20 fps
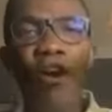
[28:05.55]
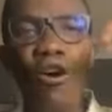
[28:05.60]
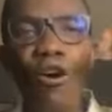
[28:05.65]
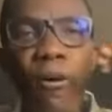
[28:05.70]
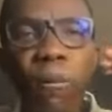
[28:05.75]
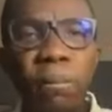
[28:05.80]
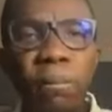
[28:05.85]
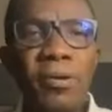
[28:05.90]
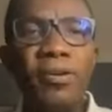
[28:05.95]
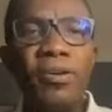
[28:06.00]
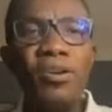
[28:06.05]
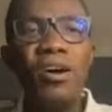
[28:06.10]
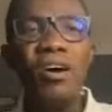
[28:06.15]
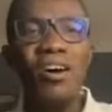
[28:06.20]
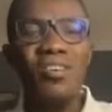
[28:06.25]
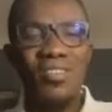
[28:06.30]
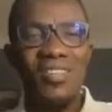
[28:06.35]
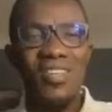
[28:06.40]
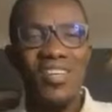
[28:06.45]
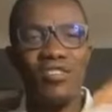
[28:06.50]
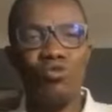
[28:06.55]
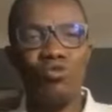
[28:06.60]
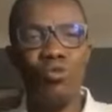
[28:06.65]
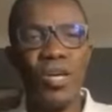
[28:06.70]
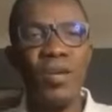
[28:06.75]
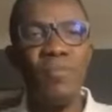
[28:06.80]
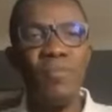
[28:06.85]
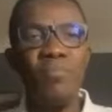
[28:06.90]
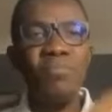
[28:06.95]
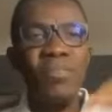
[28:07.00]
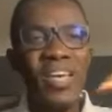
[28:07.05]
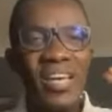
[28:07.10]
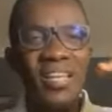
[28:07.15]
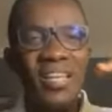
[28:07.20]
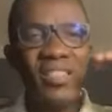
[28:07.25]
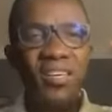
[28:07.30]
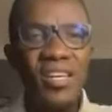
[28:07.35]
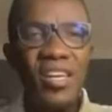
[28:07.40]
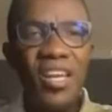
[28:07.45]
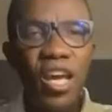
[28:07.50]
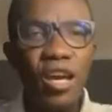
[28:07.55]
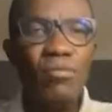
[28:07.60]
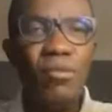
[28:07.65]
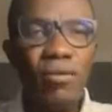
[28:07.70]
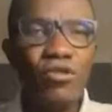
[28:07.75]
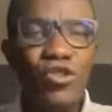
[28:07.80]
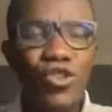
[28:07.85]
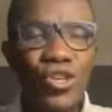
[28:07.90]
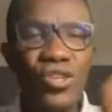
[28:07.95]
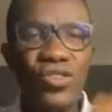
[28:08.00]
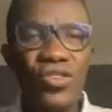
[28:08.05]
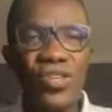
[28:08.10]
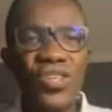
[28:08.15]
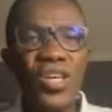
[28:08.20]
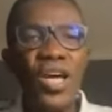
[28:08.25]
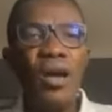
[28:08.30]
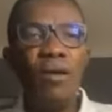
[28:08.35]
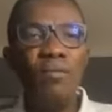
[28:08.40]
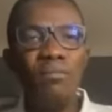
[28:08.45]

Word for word: Open doors this week in the name of Jesus.